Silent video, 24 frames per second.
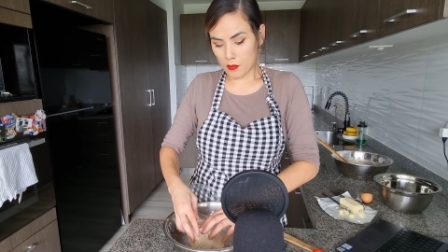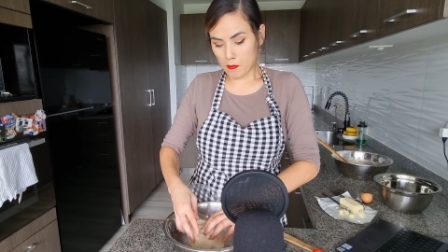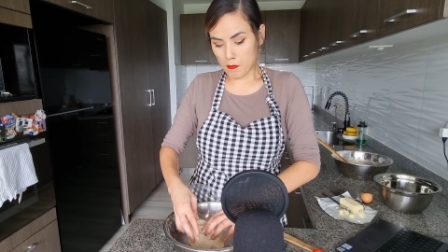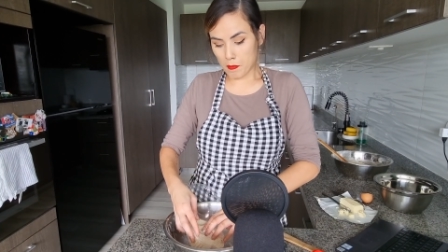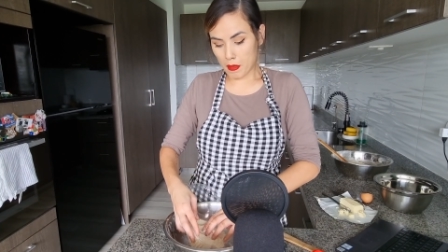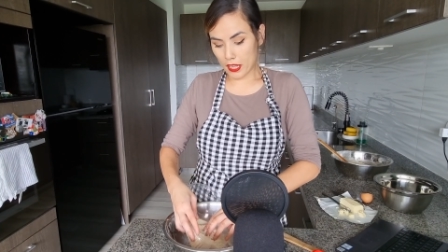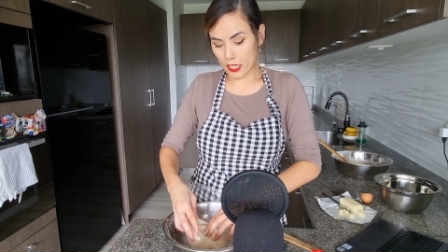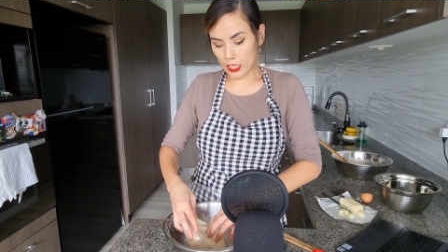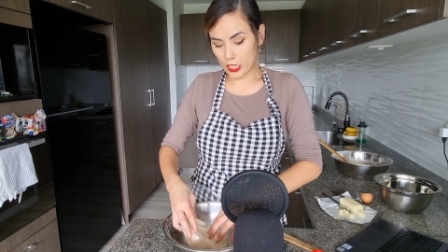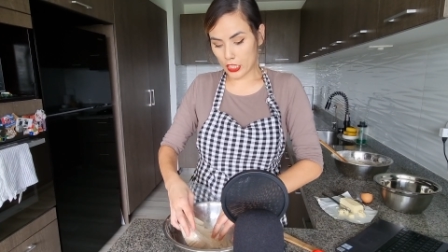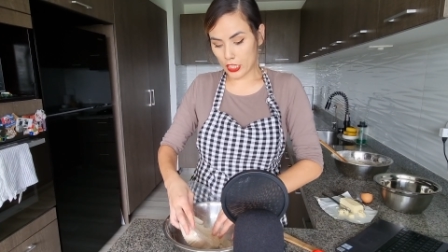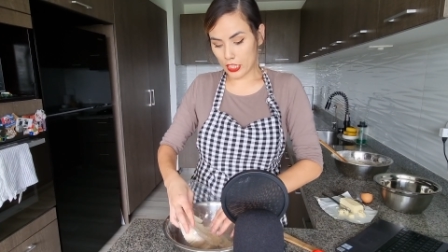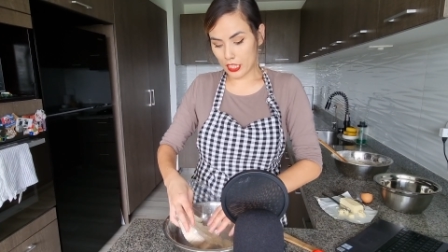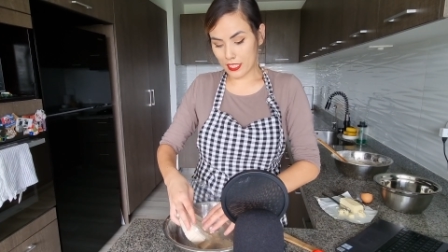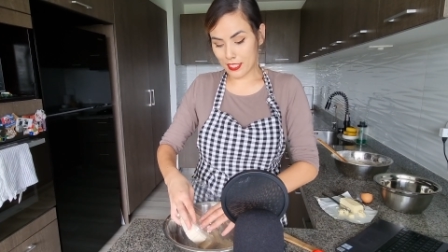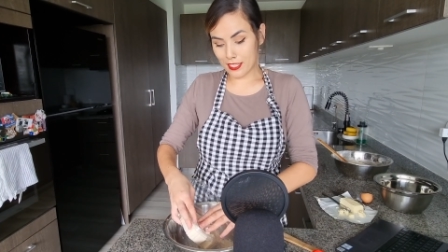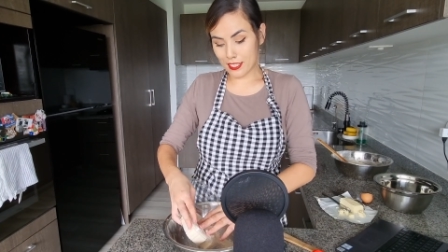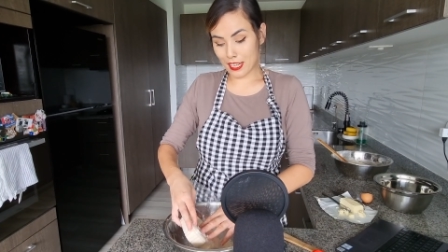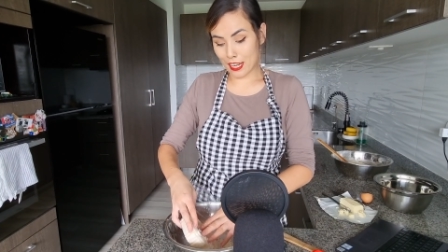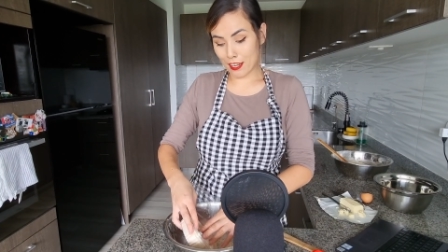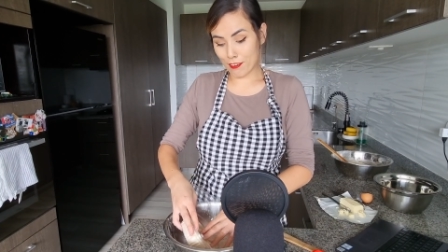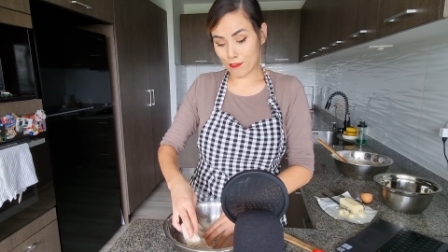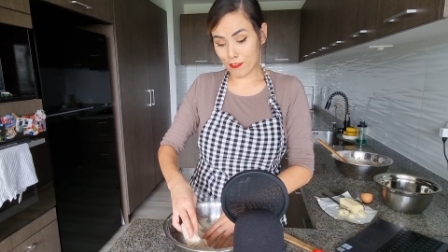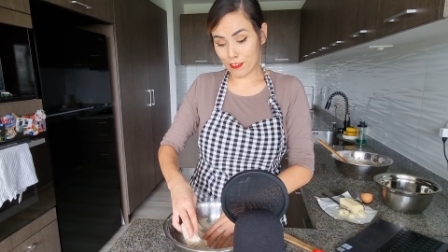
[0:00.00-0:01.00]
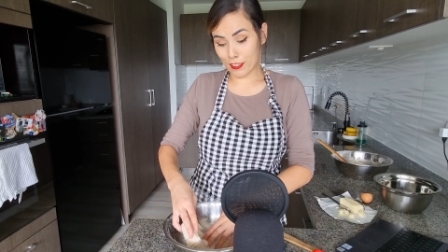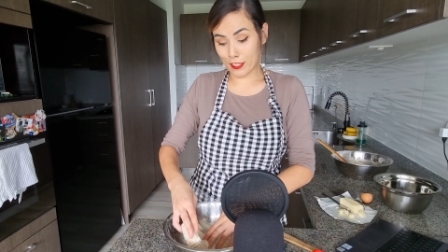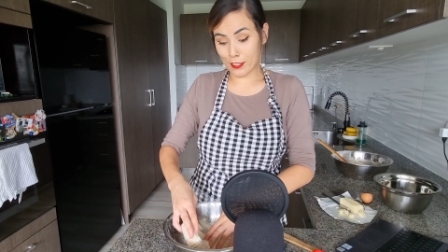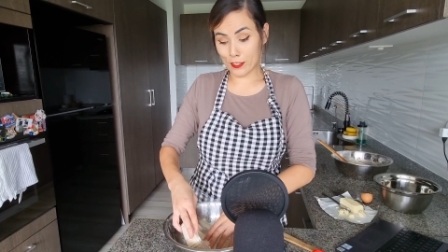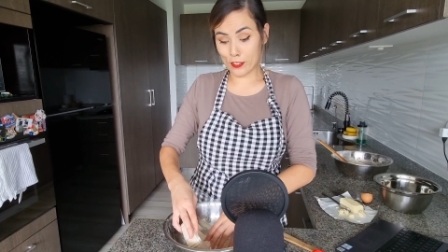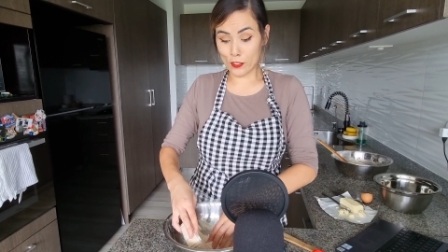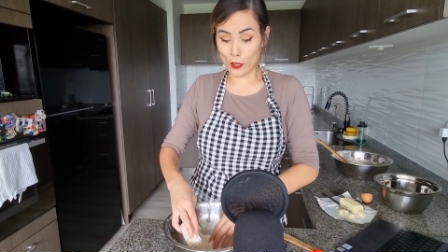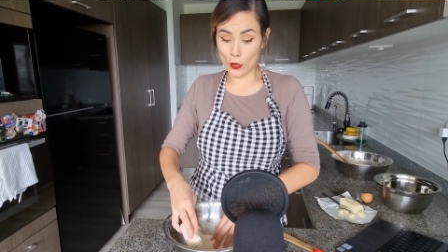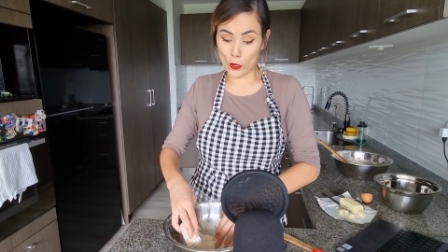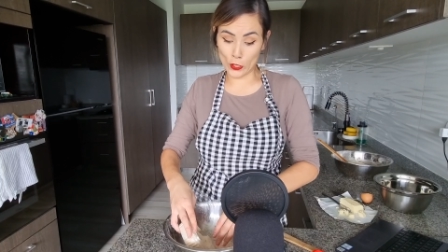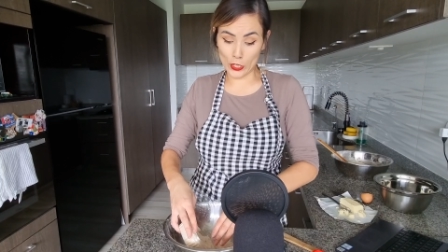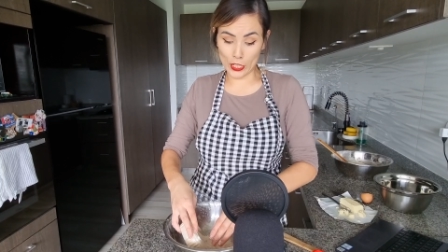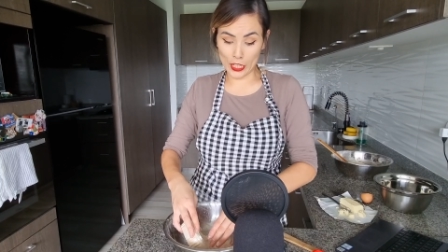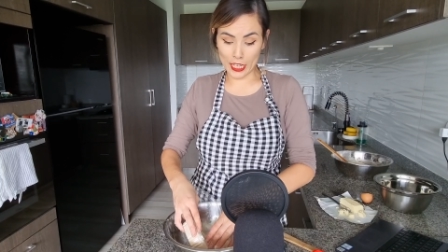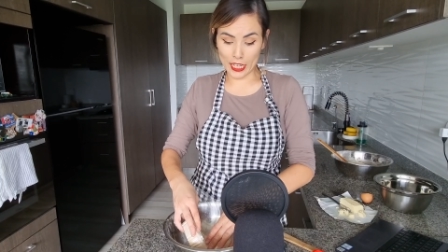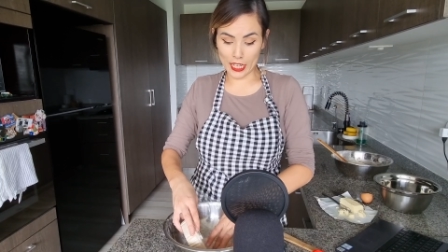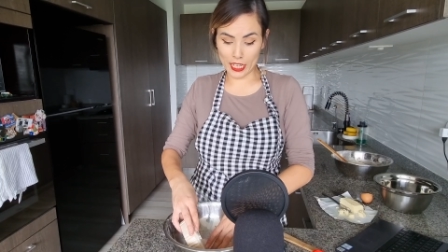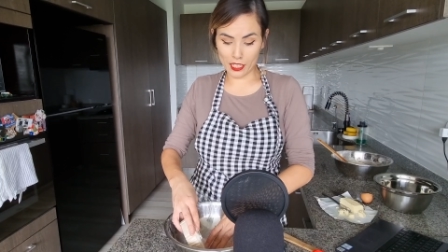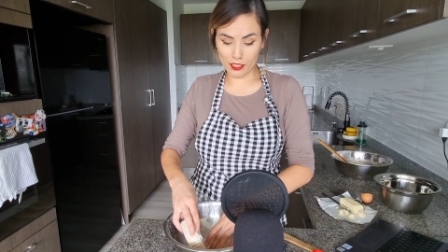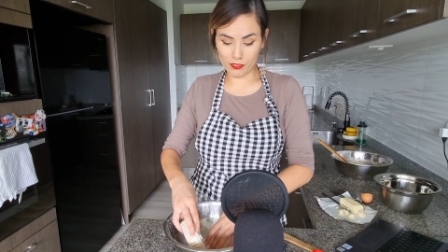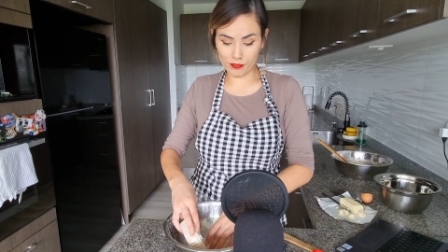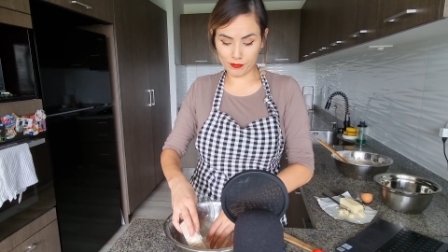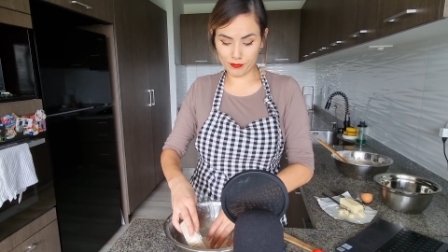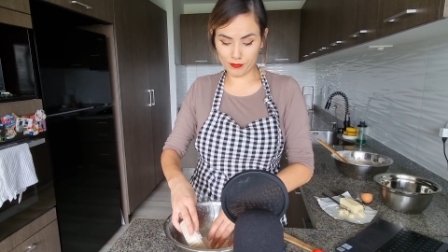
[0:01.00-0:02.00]
better safe than
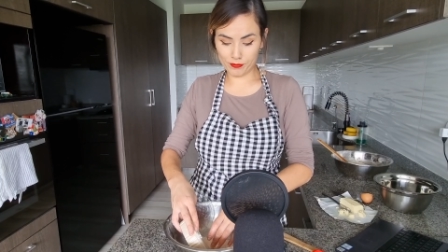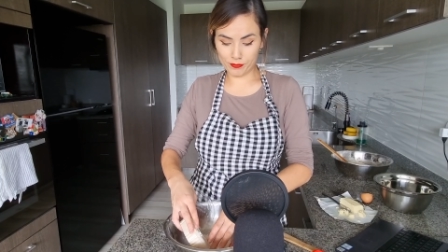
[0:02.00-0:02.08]
sorry.